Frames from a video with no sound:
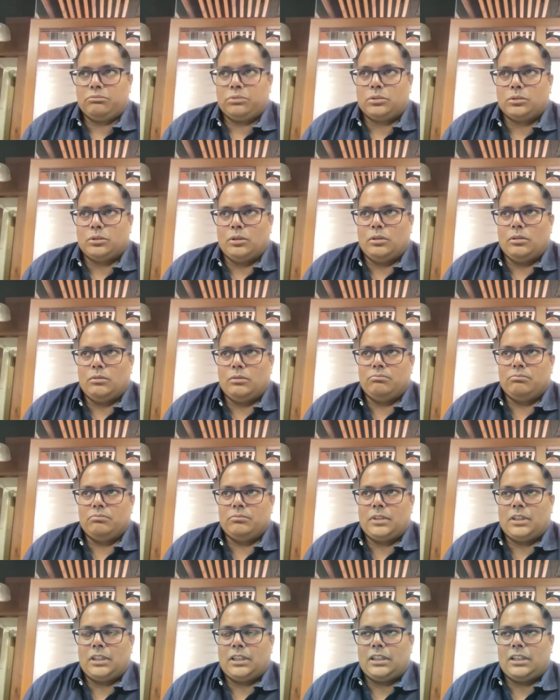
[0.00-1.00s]
so
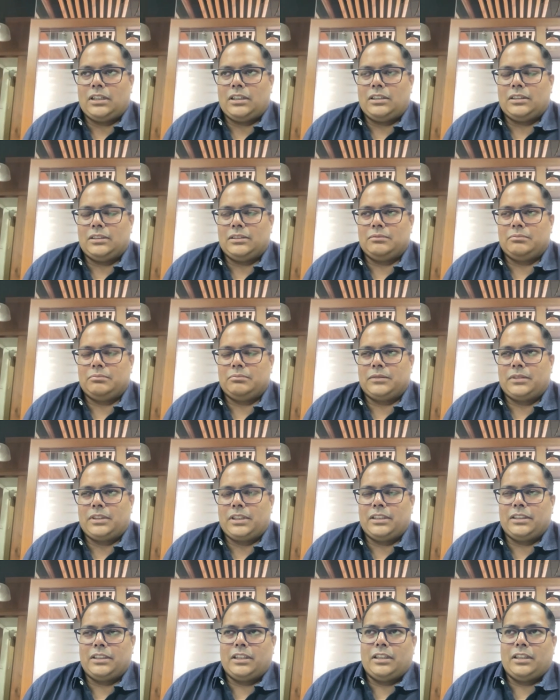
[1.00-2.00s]
uh,
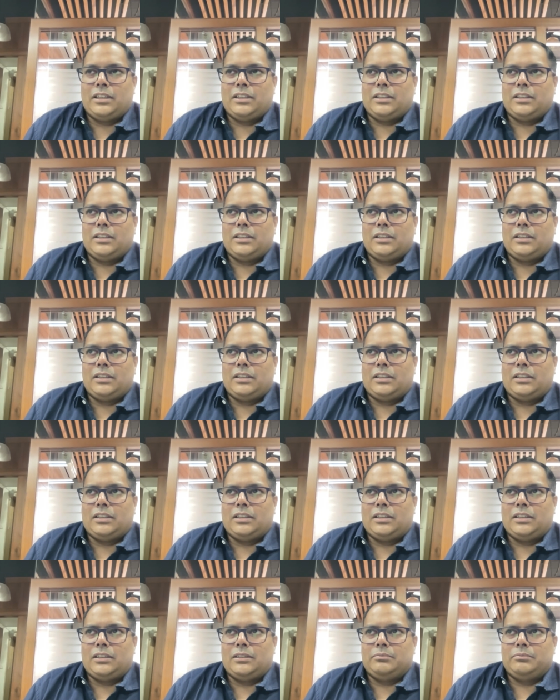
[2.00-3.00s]

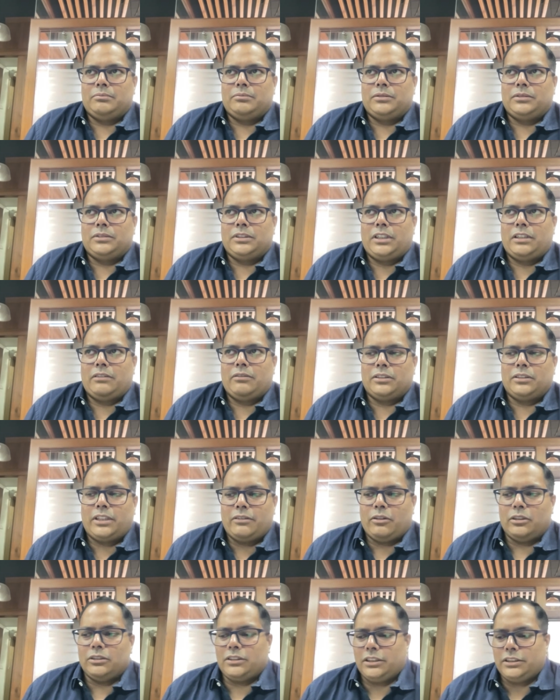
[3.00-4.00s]
uh, there,
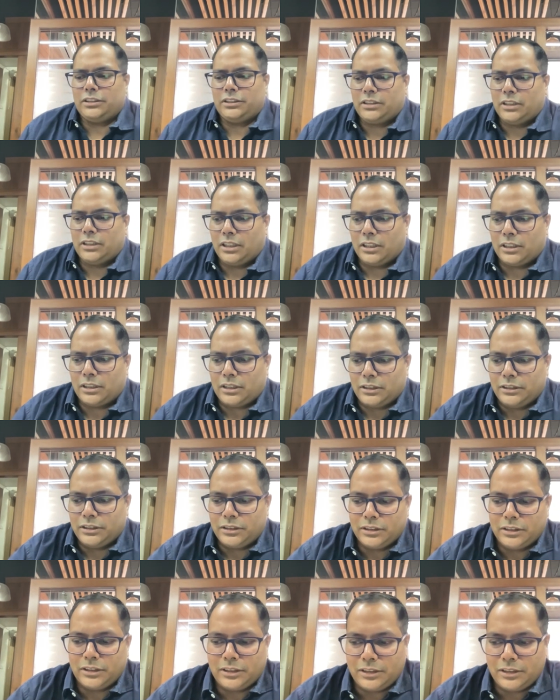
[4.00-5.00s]
there was this uh,
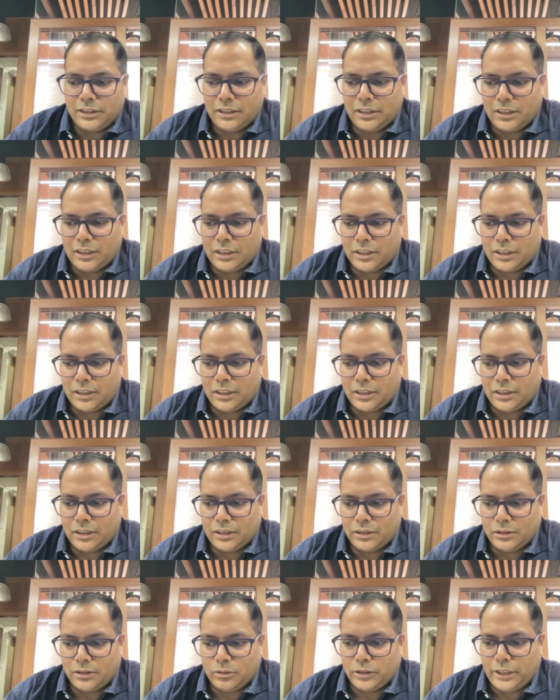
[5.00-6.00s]
concern,
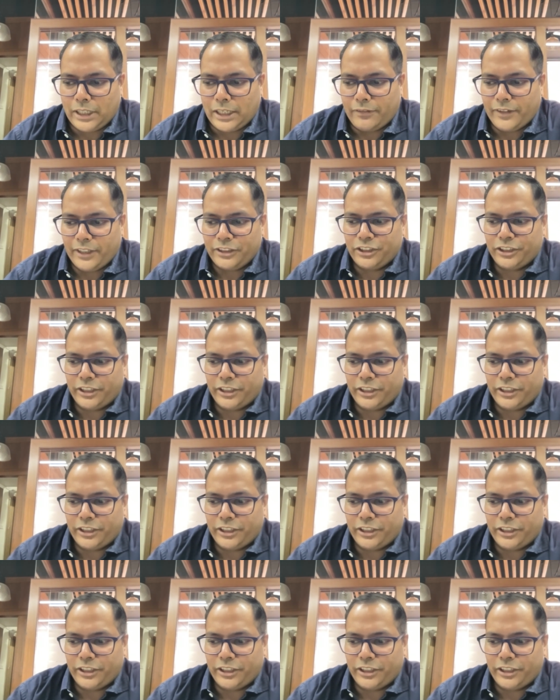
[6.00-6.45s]
uh, you know, that we had